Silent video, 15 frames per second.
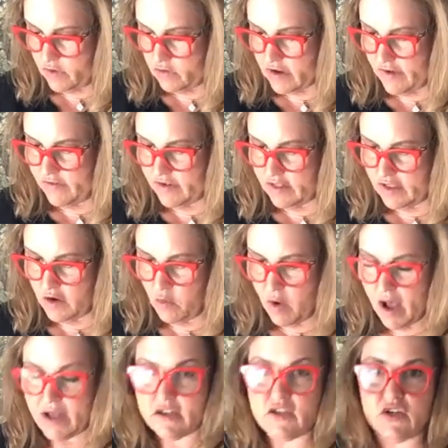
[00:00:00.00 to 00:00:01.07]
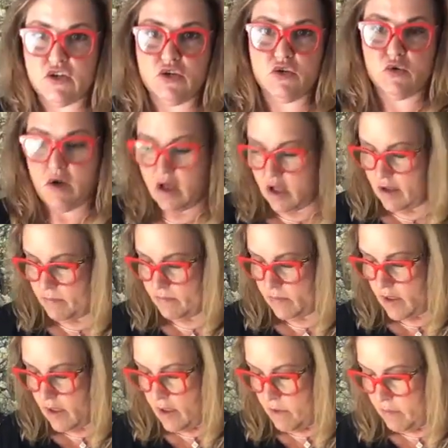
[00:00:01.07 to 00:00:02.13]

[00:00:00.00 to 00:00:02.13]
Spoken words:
you definitely want to